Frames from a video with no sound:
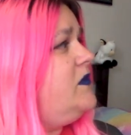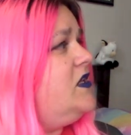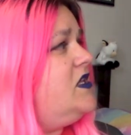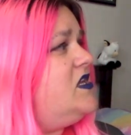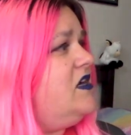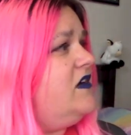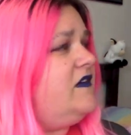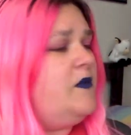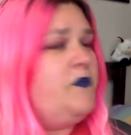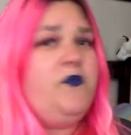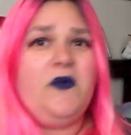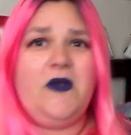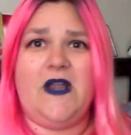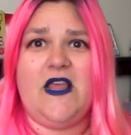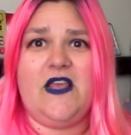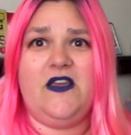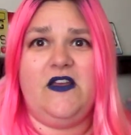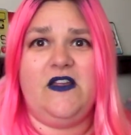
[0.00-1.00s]
there's a
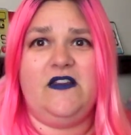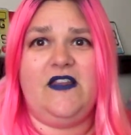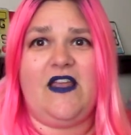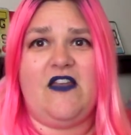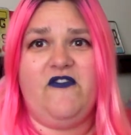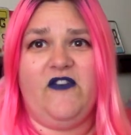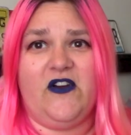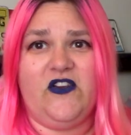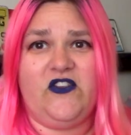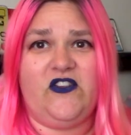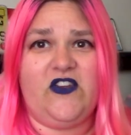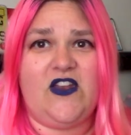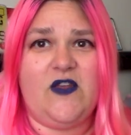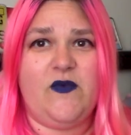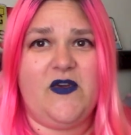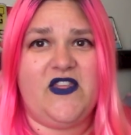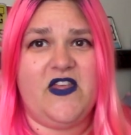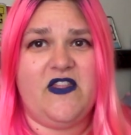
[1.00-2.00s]
pretty good
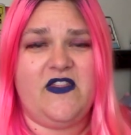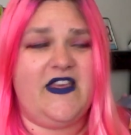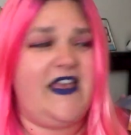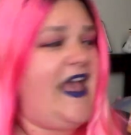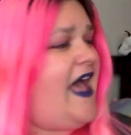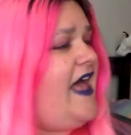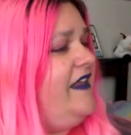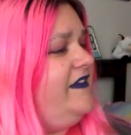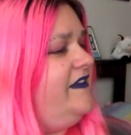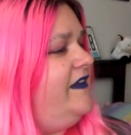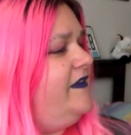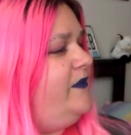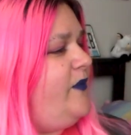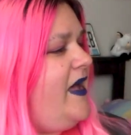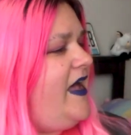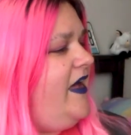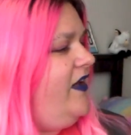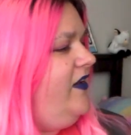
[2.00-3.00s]
diversity within the cast as
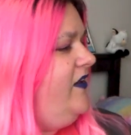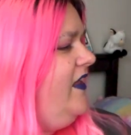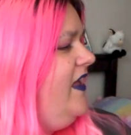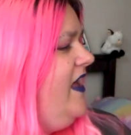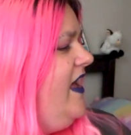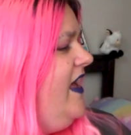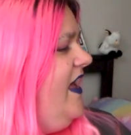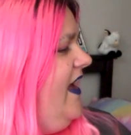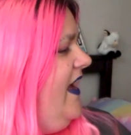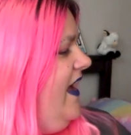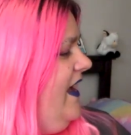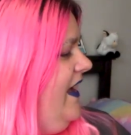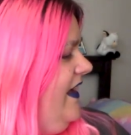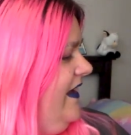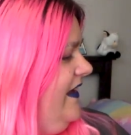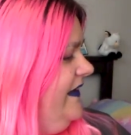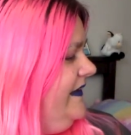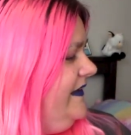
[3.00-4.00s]
well.
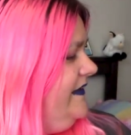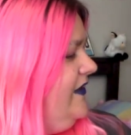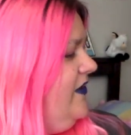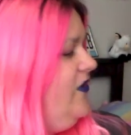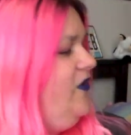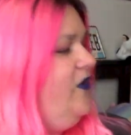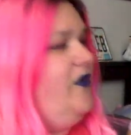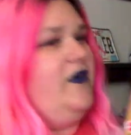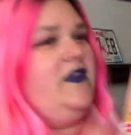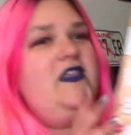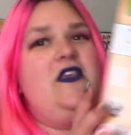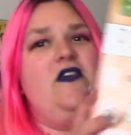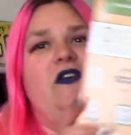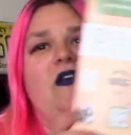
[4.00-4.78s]
So you